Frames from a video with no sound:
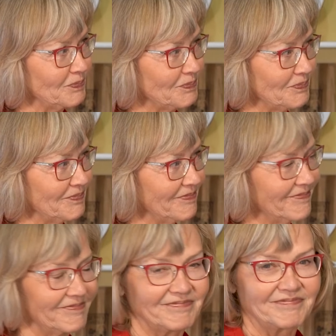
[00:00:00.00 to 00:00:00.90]

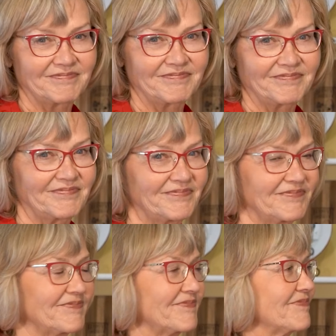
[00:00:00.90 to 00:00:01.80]

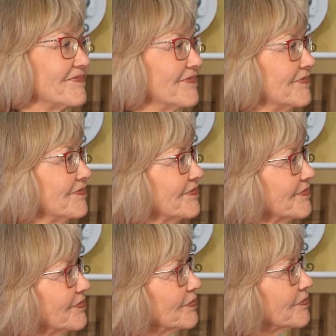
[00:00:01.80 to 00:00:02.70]

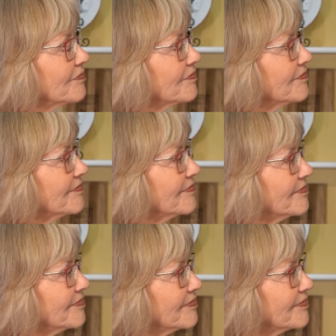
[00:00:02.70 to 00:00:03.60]

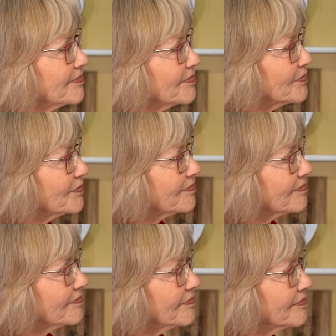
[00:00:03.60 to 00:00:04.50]

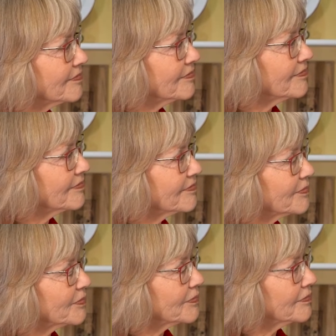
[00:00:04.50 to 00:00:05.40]

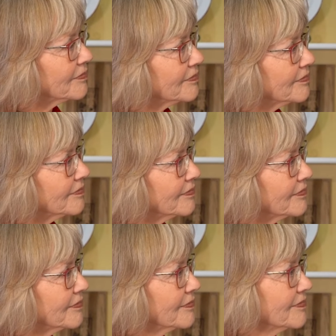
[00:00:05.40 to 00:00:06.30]

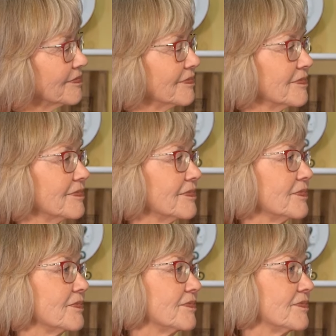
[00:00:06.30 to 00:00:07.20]

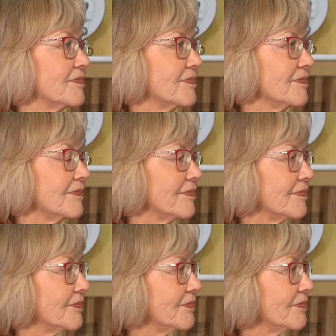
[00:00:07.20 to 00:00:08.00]
The person shown says nothing.